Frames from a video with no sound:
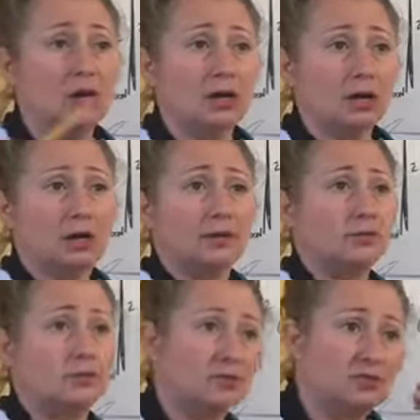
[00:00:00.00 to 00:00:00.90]

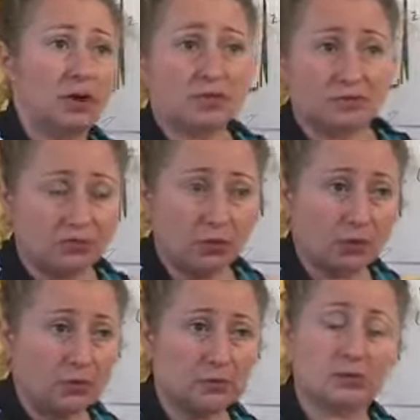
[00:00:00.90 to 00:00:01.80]
if you're on the phone
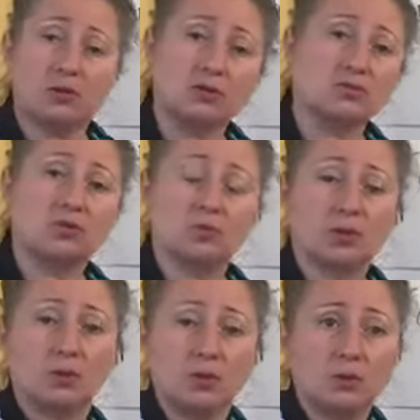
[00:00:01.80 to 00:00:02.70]
and you start
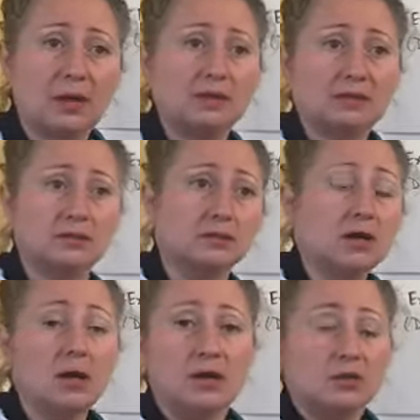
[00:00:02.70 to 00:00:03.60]
scribbling with a pencil,
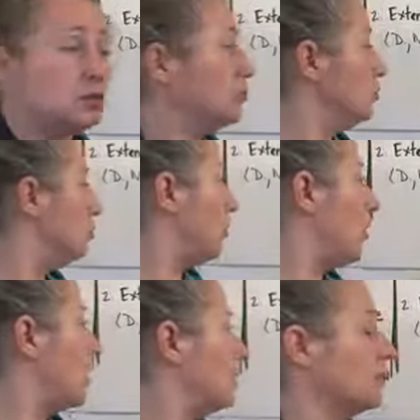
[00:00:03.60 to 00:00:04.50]
you
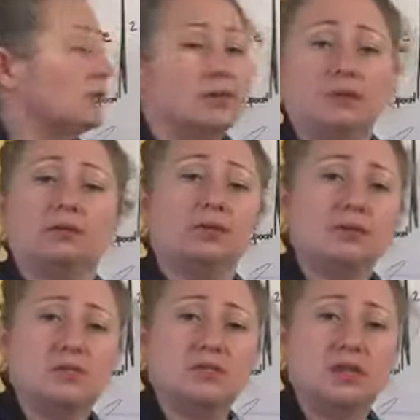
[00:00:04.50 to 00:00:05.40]
are learning the
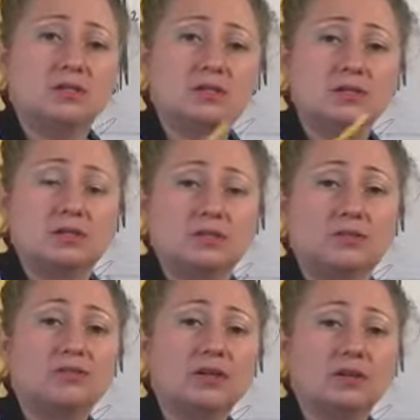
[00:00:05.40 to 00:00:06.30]
limitations and the
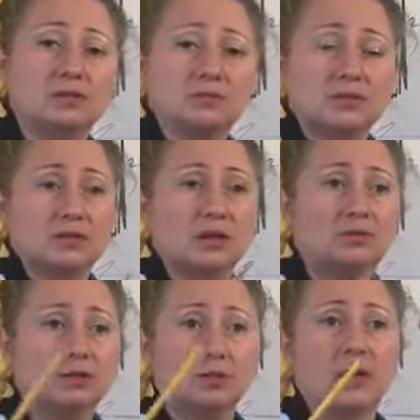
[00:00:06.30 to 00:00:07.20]
freedoms
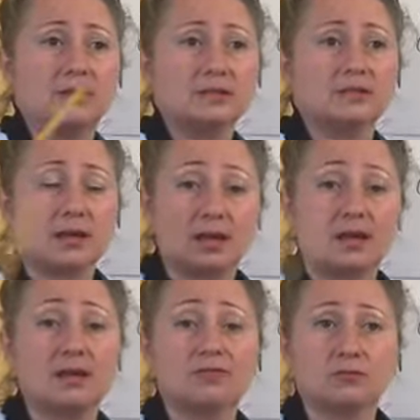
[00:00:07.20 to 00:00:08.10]
of your pencil. And I got
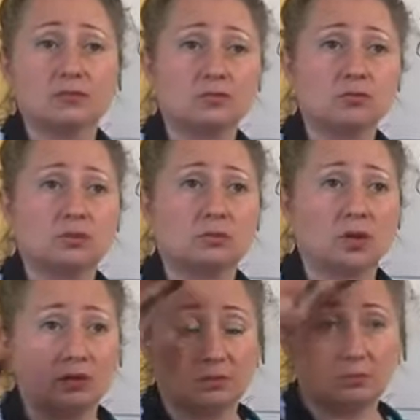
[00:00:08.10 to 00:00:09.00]
that from Susan
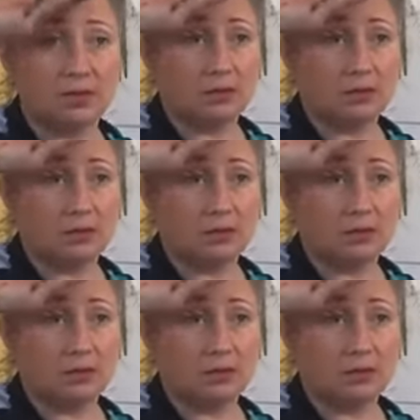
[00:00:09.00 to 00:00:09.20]
Martin many,